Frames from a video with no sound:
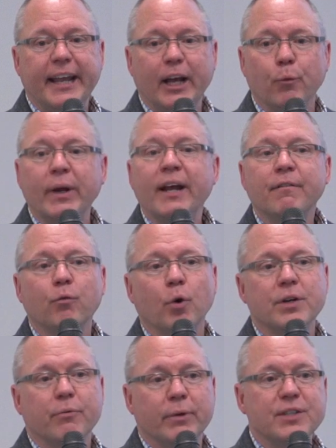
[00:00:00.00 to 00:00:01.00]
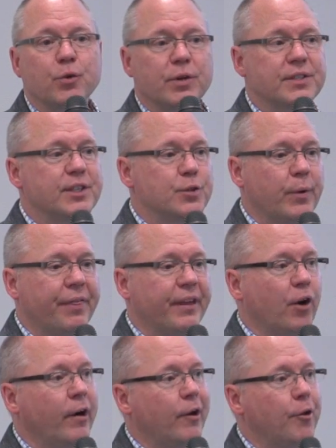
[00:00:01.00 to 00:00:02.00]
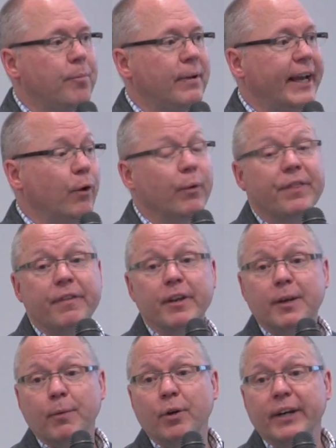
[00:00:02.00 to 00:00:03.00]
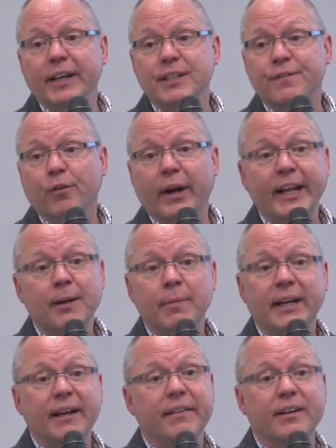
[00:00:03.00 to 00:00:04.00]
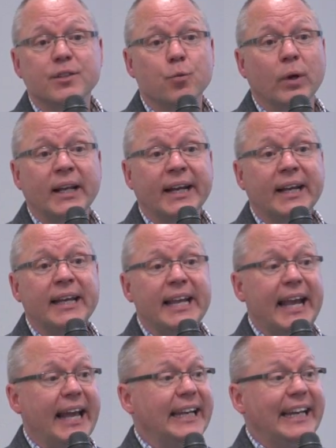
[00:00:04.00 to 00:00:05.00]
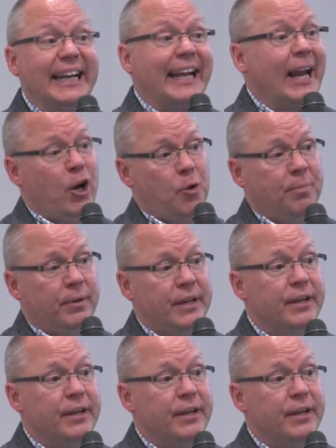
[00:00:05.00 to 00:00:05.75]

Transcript: And we have resources within our health plan and within the communities for anybody that is willing and needing help